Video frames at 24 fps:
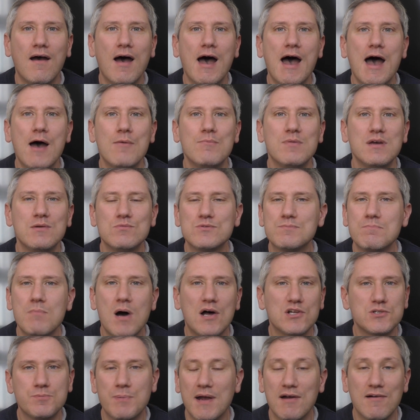He was
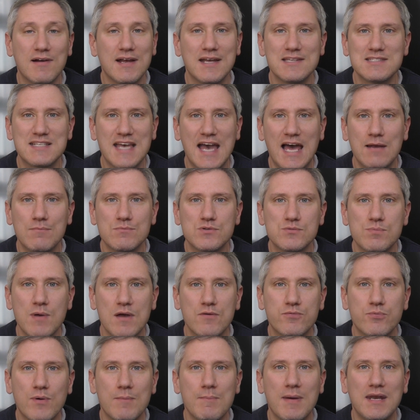much better against Callum
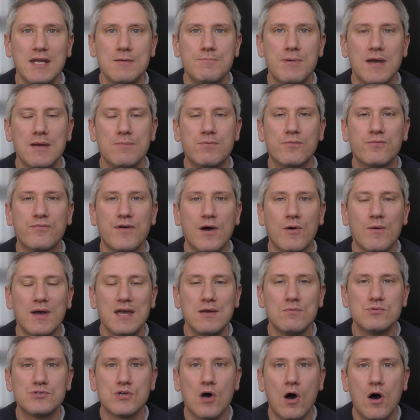Smith, where many people felt
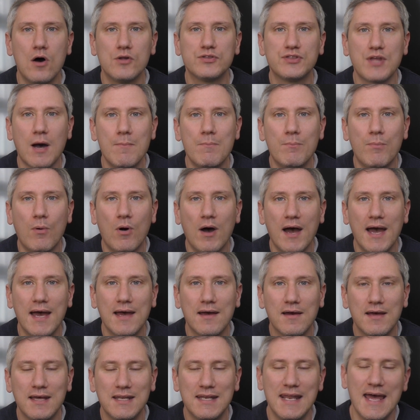he was hard done by,
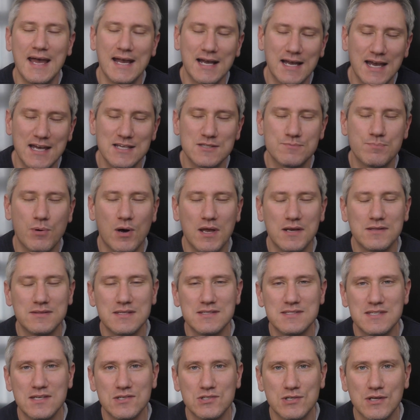in that case, by the
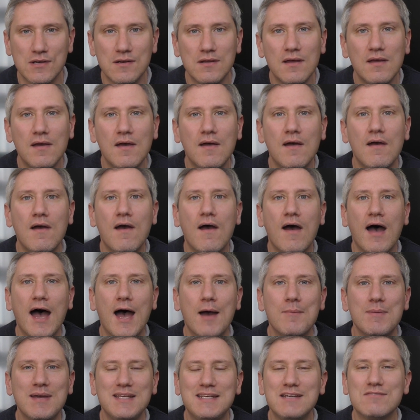decision.
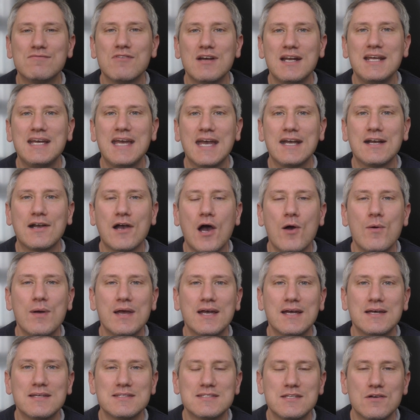He didn't really get
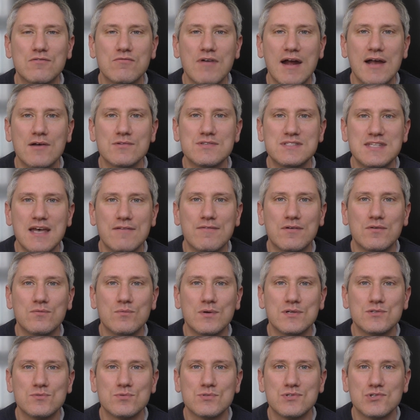going until round seven,
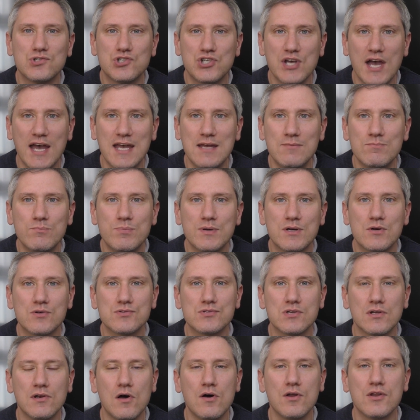which was a shame,
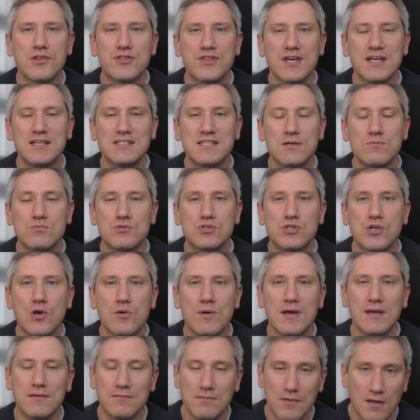because a lot of the things he was
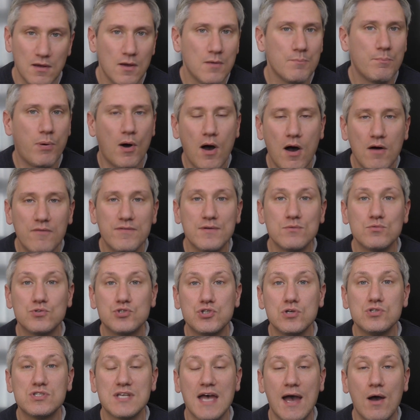doing, part of it was
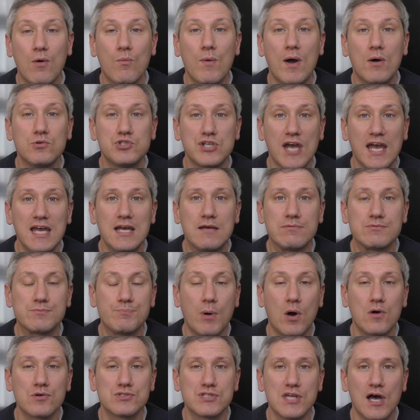due to how well Jacobs
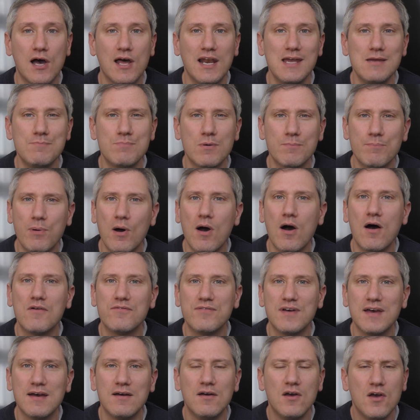boxed early, but part
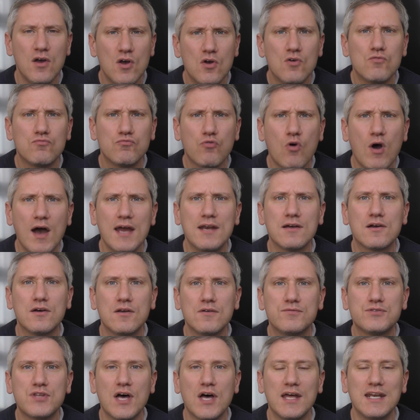of it Ryder could
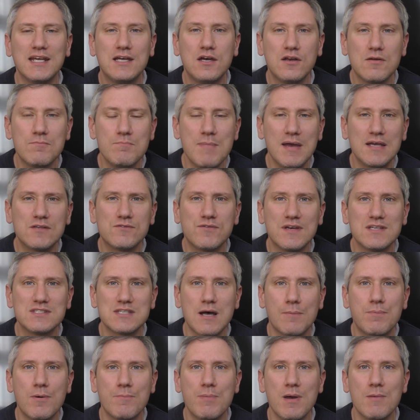have done. He could have mixed things
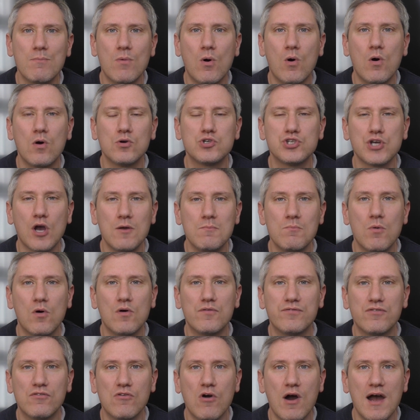up a bit more, shown
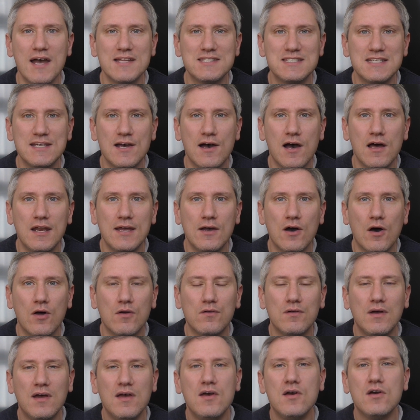more variety early
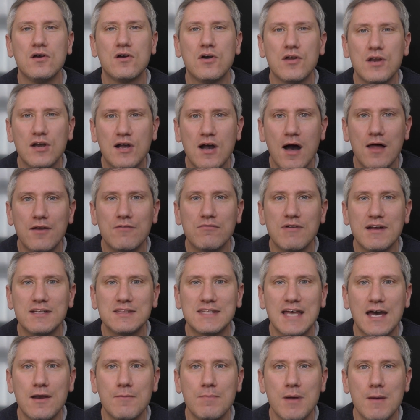on, could have cut the ring
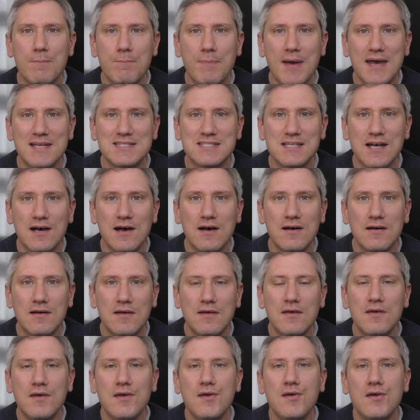down a bit better,
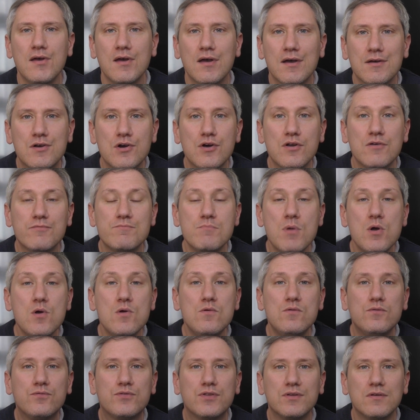and could have
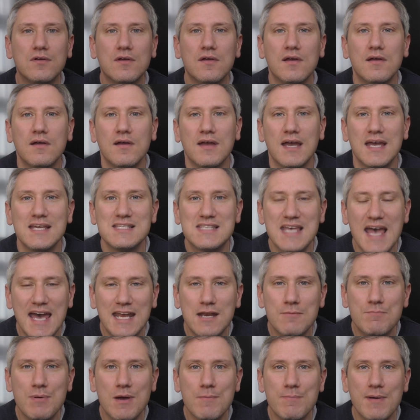moved his
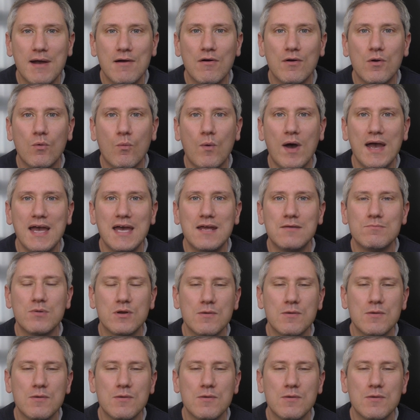head a bit better on the way in.